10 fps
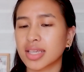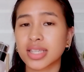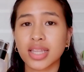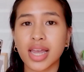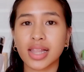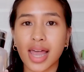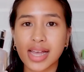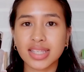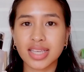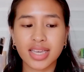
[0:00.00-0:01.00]
Snail
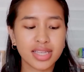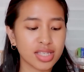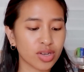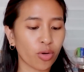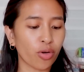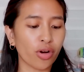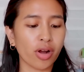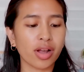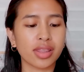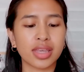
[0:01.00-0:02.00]
Essence or